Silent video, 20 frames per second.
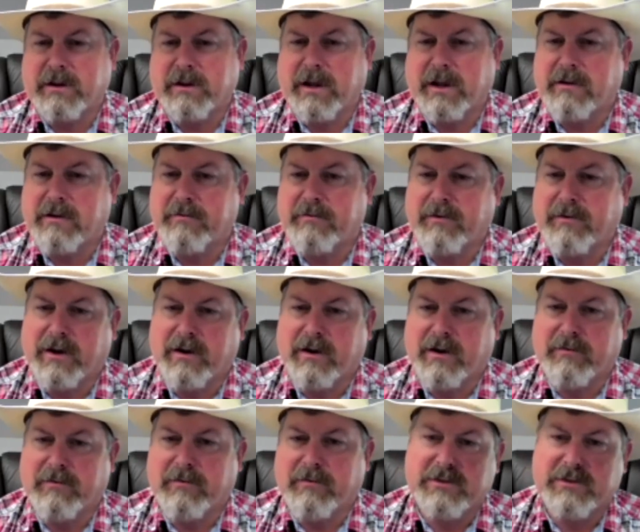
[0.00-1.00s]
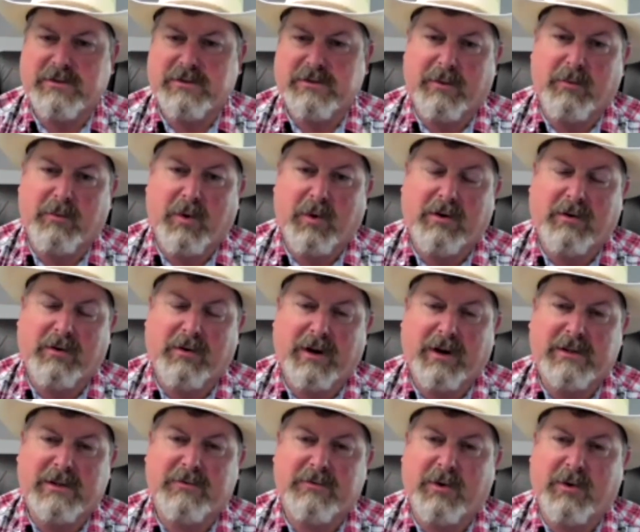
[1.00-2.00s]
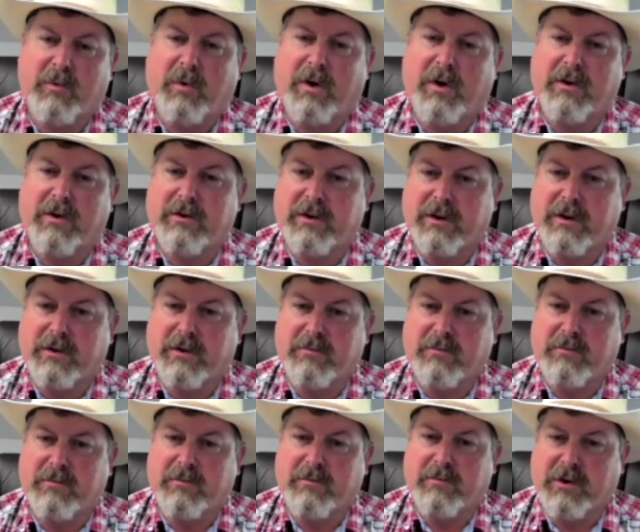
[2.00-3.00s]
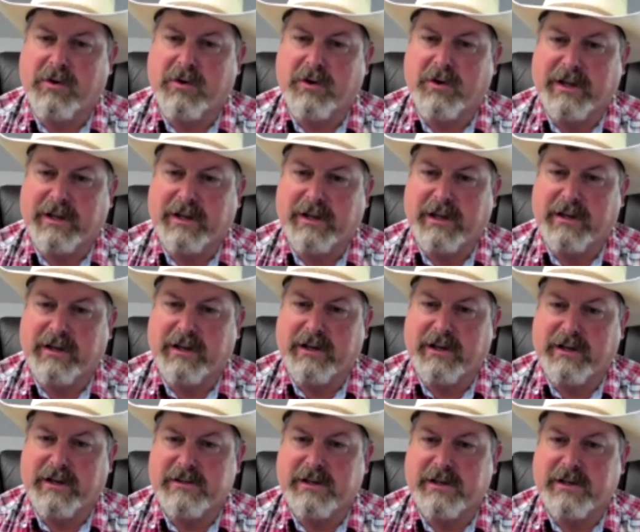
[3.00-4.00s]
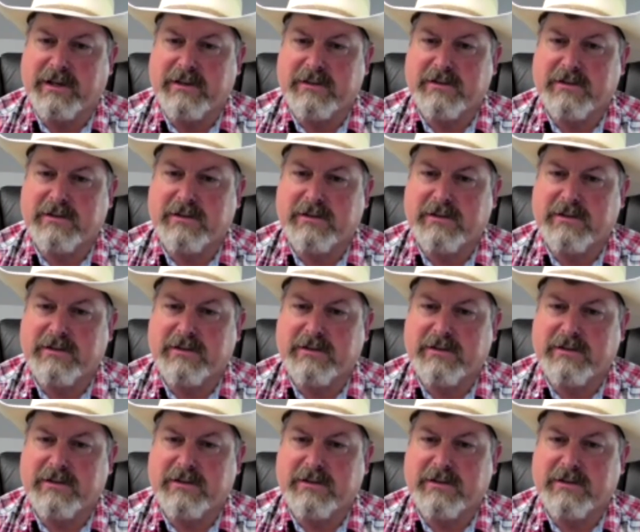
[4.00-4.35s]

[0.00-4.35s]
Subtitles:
they could file for in-stream water rights for water that currently didn't exist.